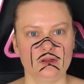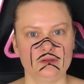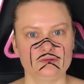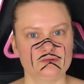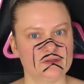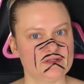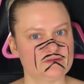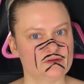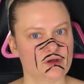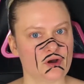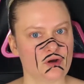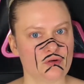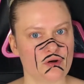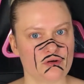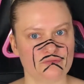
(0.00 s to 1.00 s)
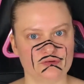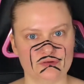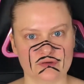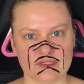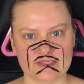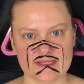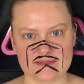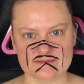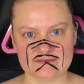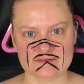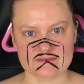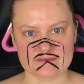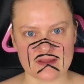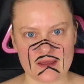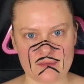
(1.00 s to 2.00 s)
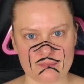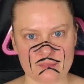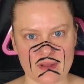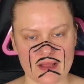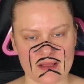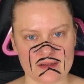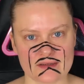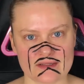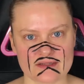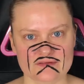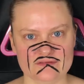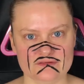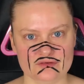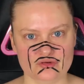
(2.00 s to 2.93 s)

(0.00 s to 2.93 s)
So let's go over to the next step, and it's